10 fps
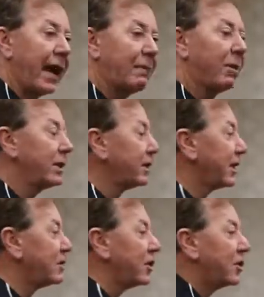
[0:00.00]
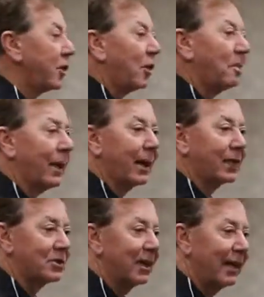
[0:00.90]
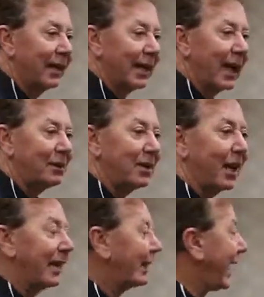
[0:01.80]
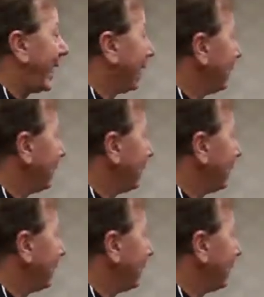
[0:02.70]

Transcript: Amway is the third biggest. How'd you like that? I